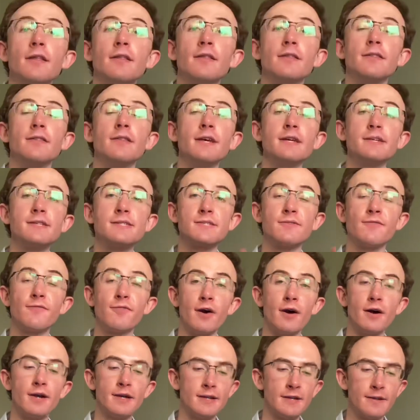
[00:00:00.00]
This
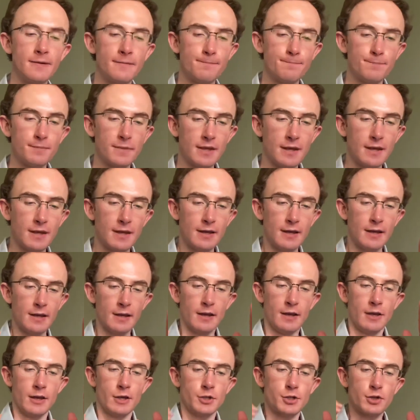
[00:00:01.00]
fund
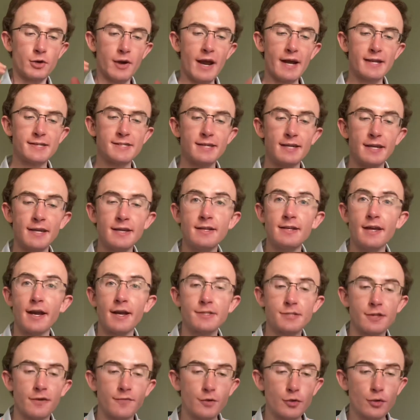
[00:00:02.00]
tracks an
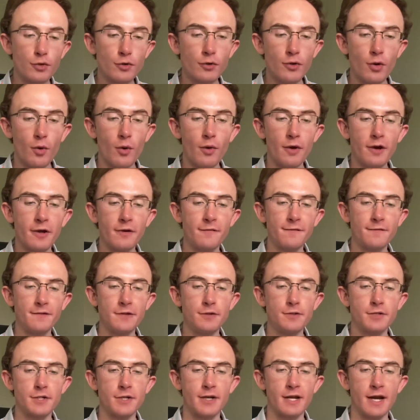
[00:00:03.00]
index of crude oil
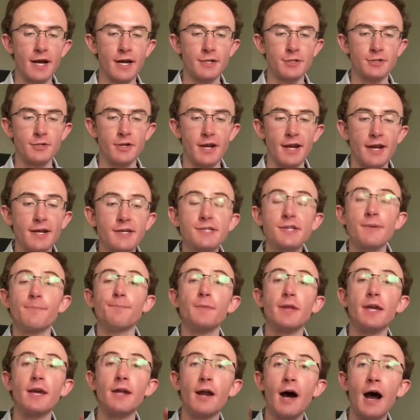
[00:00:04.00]
future contracts.
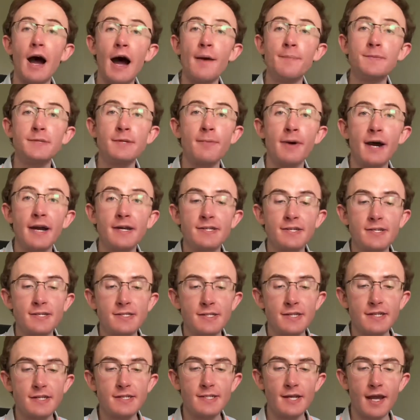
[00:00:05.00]
It
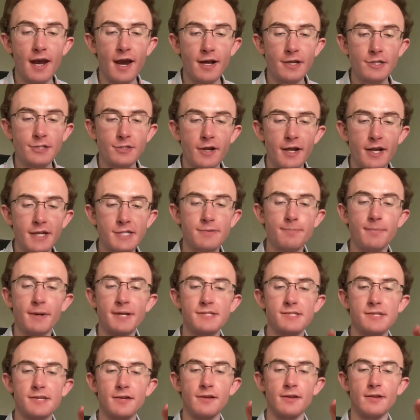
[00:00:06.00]
optimizes these contracts by
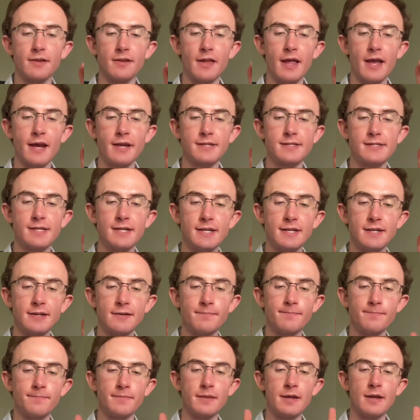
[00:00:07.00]

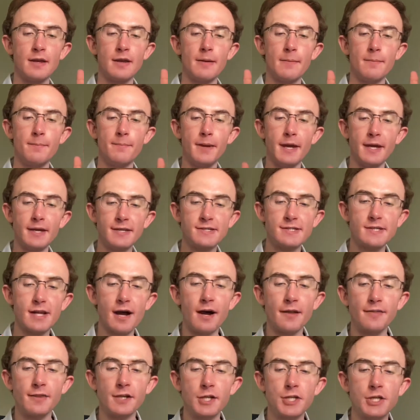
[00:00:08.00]
selecting based
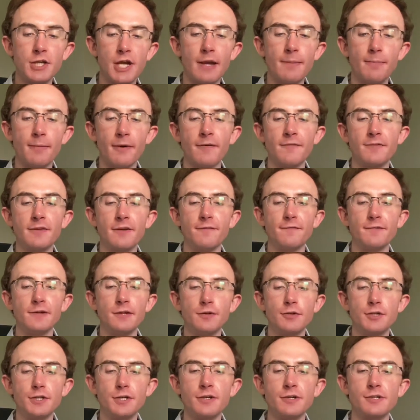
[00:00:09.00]
on the shape of the
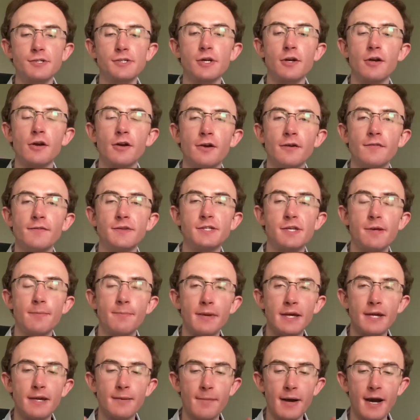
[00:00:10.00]
futures curve to
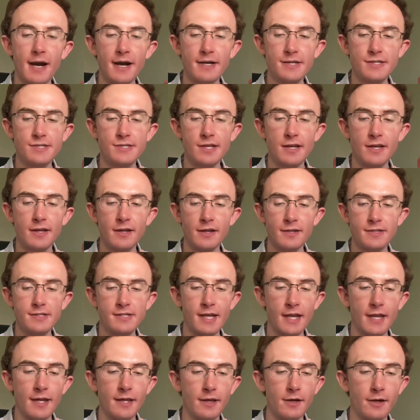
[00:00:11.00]
minimize
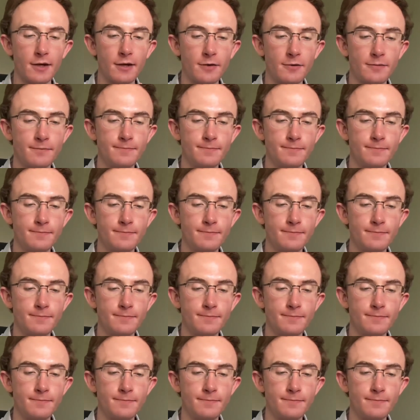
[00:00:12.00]
contango.